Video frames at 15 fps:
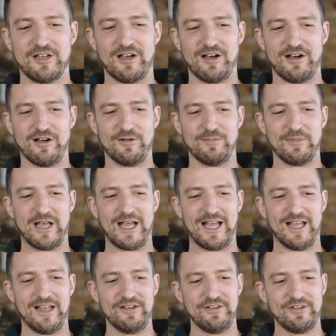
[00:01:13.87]

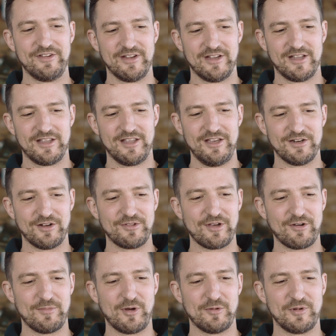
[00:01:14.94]
And you know,
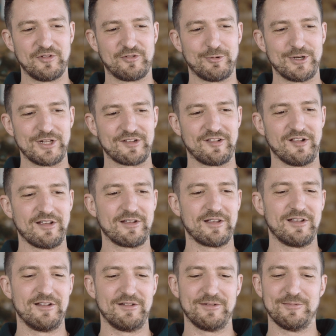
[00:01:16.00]
there are moments when it's like
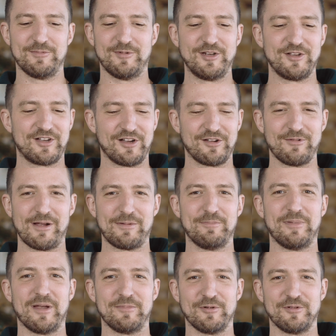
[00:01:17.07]
when you're cutting
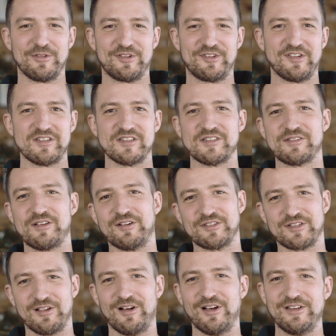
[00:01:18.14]
wrapping paper and the scissors start
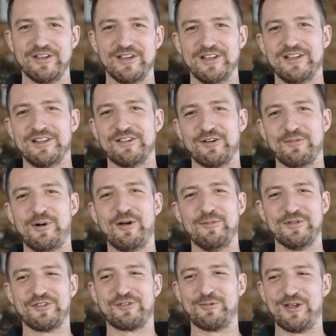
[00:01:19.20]
to glide. There are
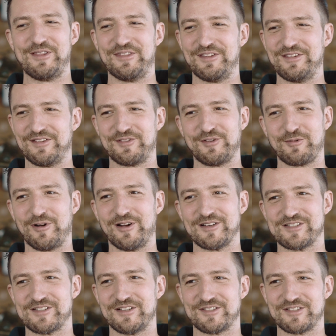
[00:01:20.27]
moments when the
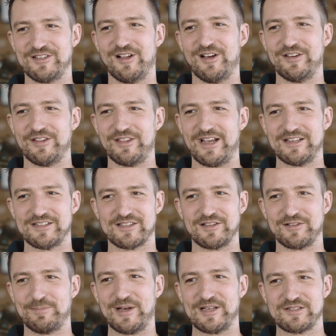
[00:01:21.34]
songwriting starts to glide, and that's
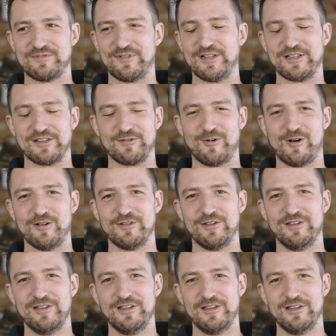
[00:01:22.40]
the best feeling in the world.